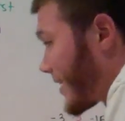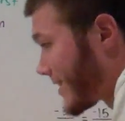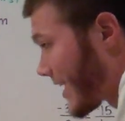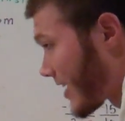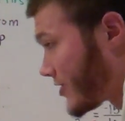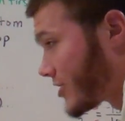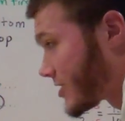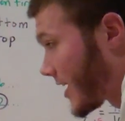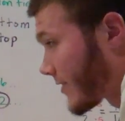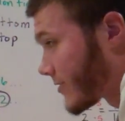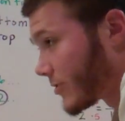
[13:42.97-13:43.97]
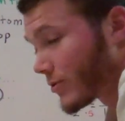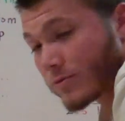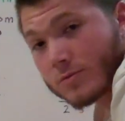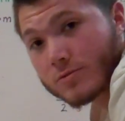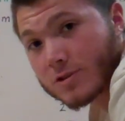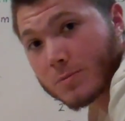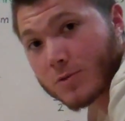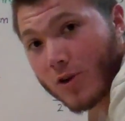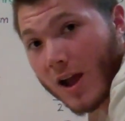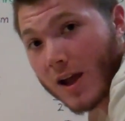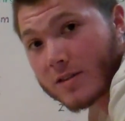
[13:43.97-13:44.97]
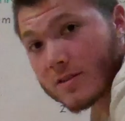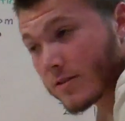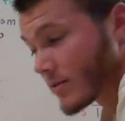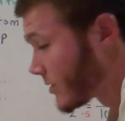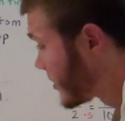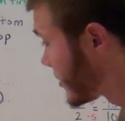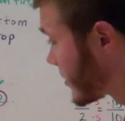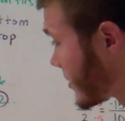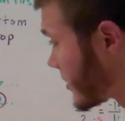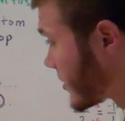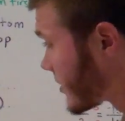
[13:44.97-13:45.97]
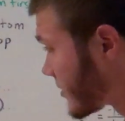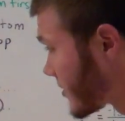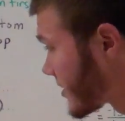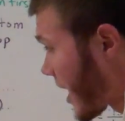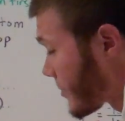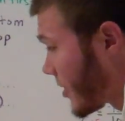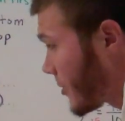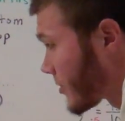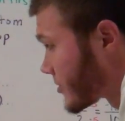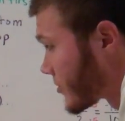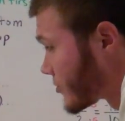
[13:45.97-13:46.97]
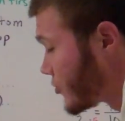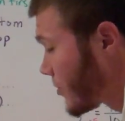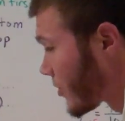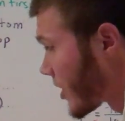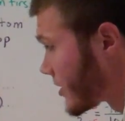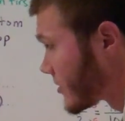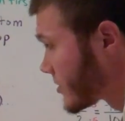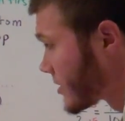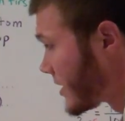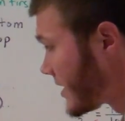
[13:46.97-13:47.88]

Now you just have to subtract the top numbers, those numerators.